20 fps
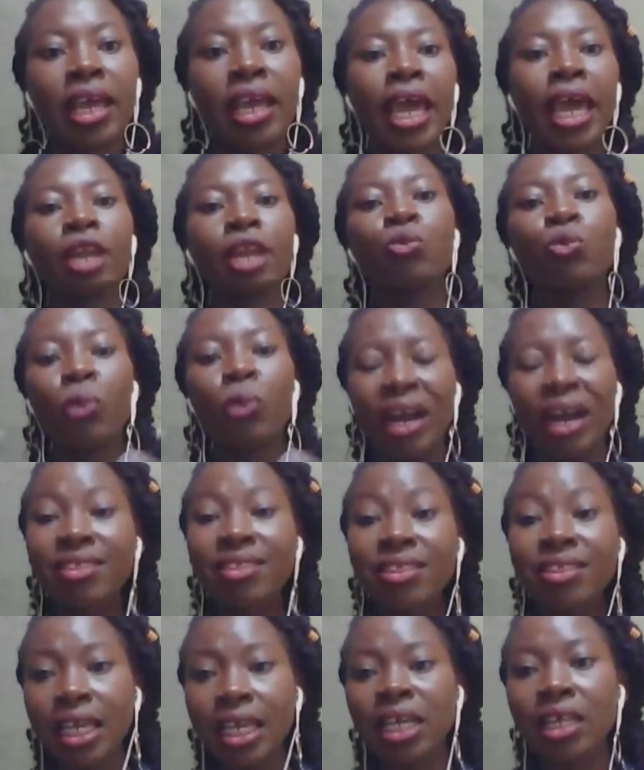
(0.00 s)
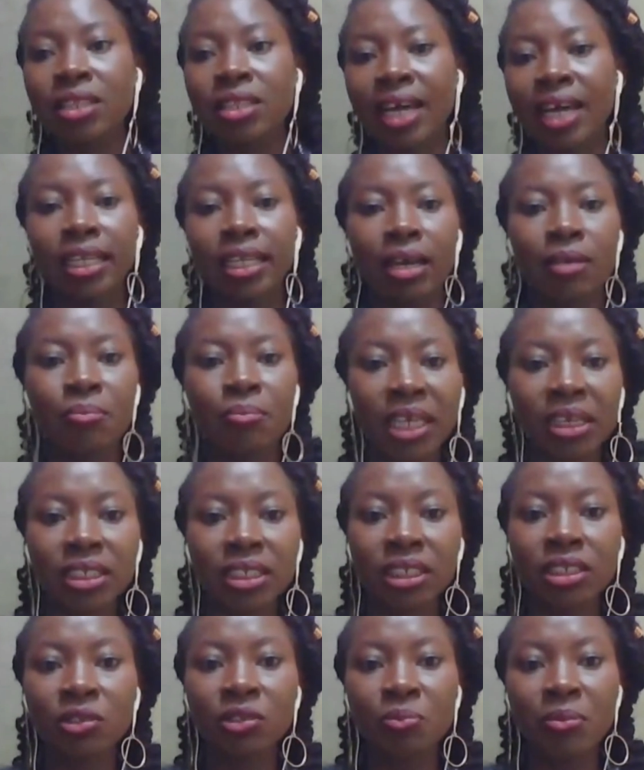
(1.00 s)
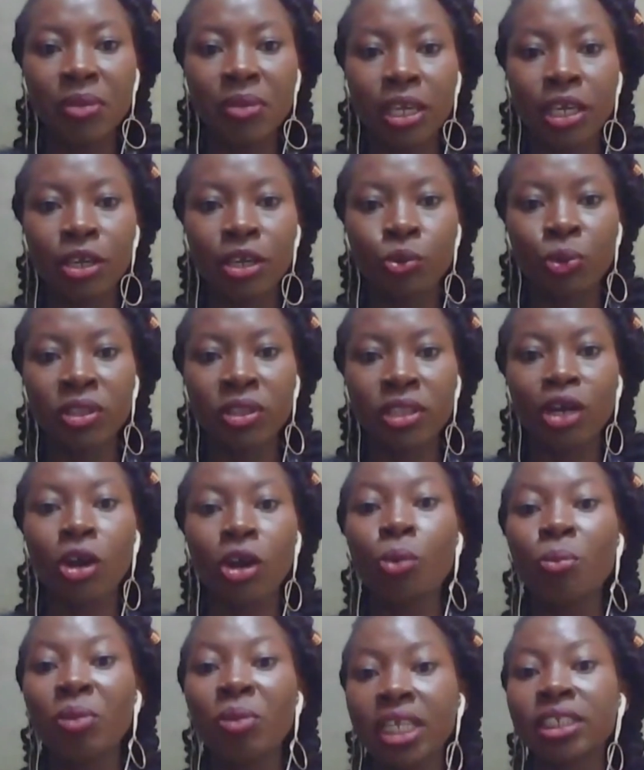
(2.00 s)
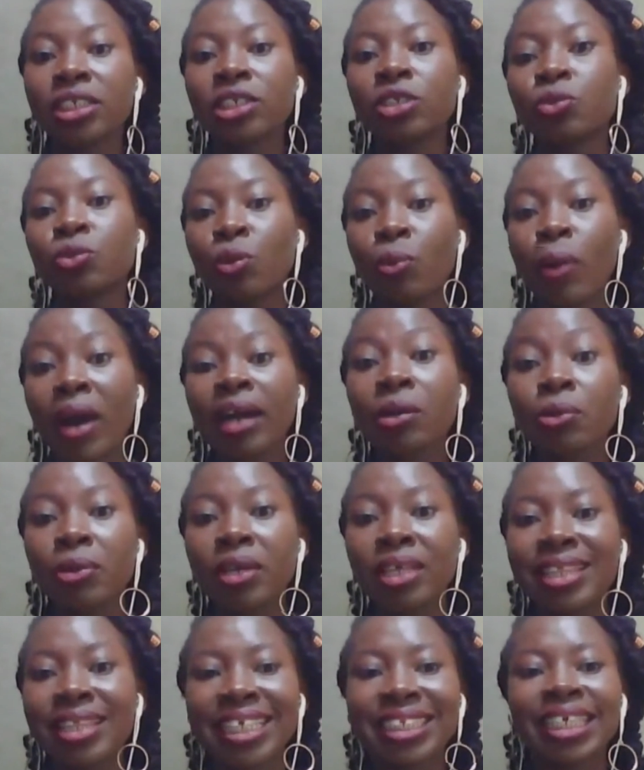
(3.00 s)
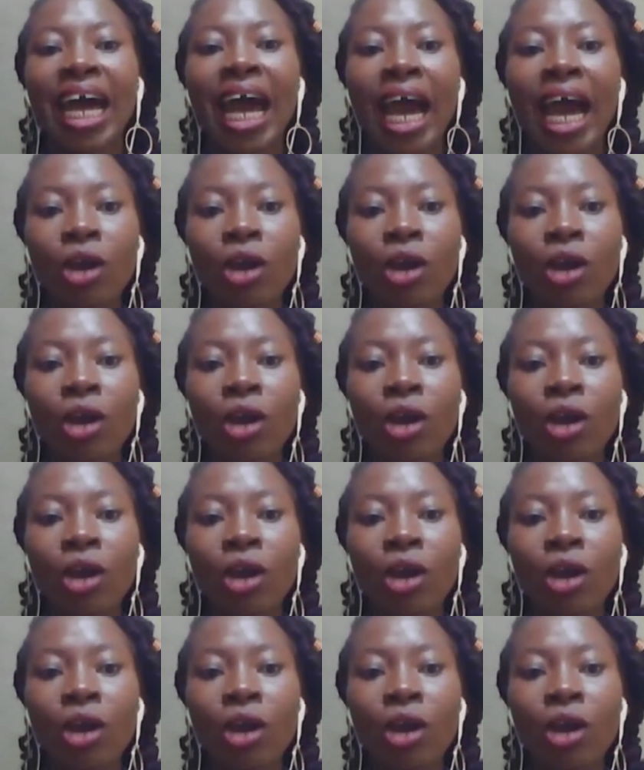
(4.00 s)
And one thing that amazes me with the communities we work with is how